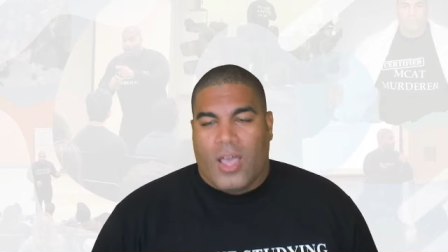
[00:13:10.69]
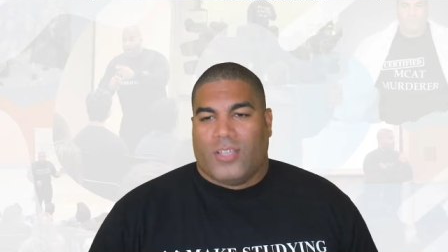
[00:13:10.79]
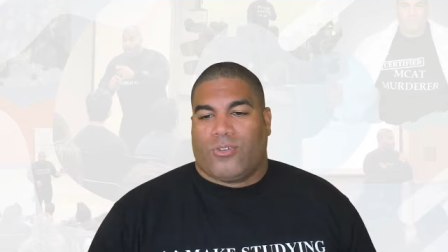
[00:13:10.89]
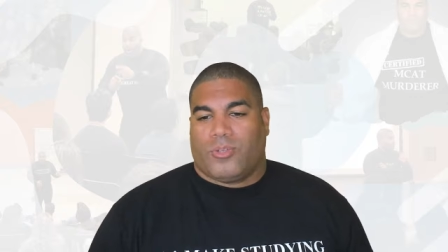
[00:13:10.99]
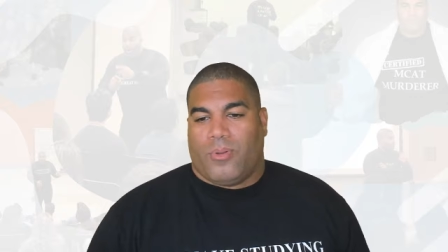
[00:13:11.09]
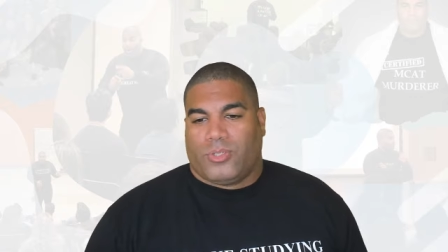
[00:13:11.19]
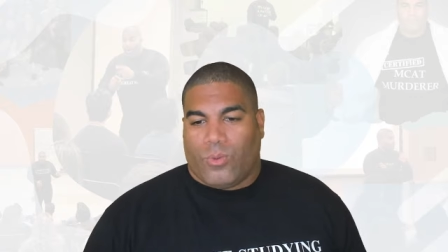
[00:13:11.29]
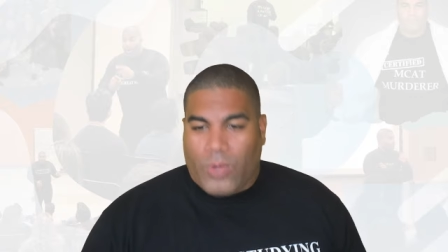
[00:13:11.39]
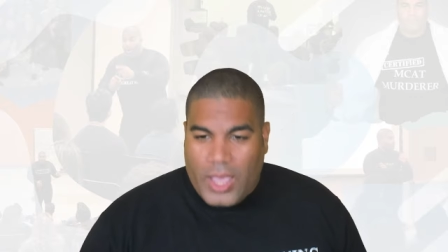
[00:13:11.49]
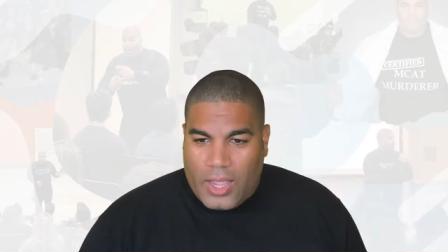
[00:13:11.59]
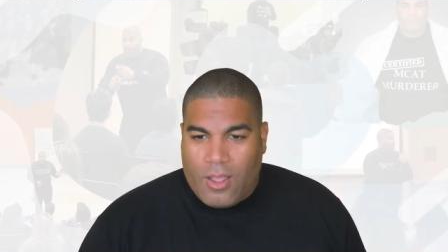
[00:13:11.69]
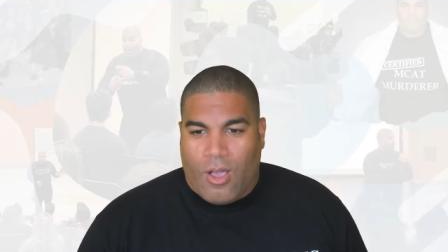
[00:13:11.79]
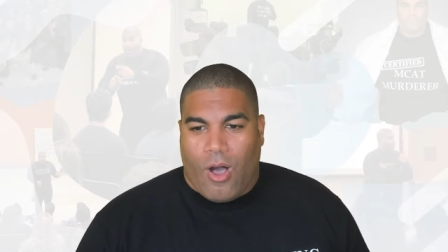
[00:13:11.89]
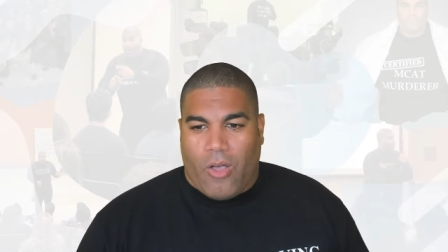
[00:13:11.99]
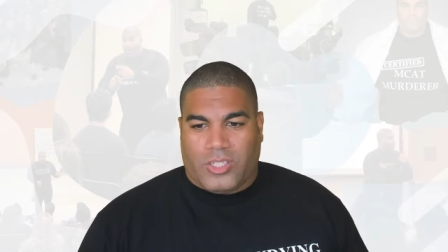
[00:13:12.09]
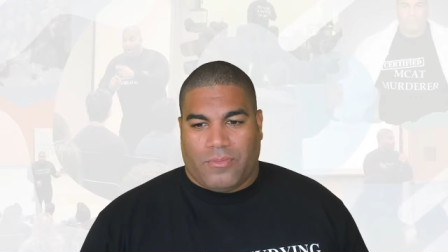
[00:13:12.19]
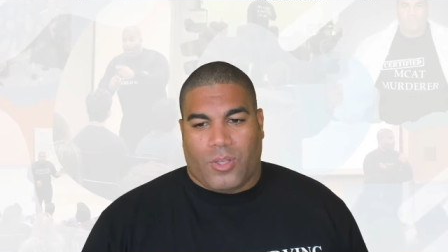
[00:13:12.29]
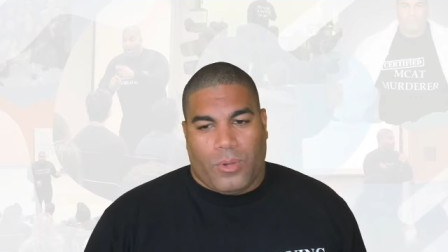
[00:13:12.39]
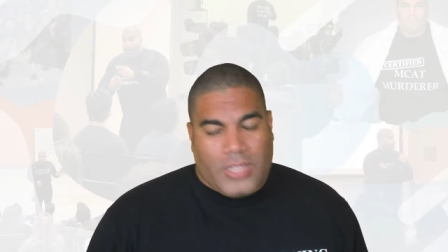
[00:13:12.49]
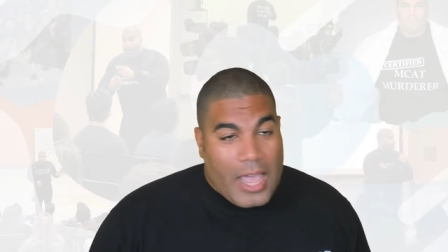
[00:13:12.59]
This girl's supposed to win. All this stuff's
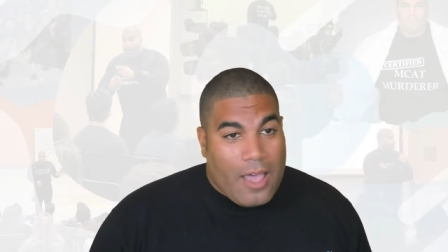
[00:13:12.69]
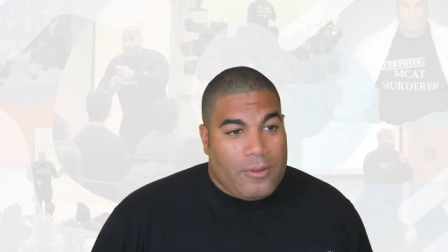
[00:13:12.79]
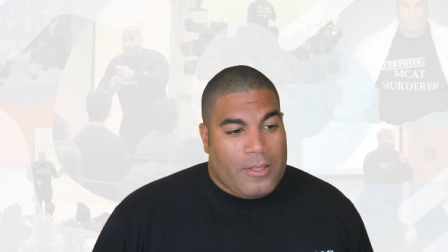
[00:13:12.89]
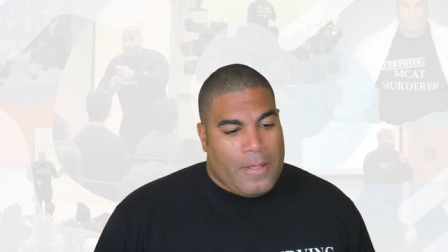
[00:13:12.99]
going down